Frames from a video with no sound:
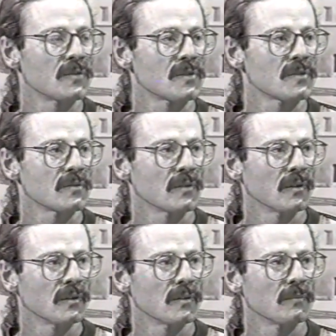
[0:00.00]
was
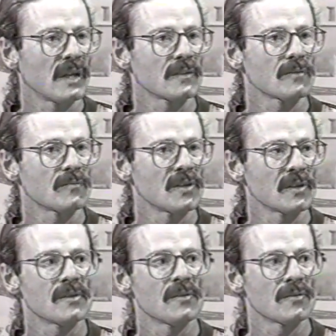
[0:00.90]
about
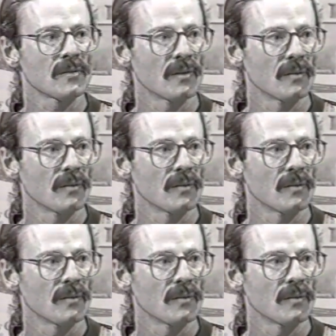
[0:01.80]
6 years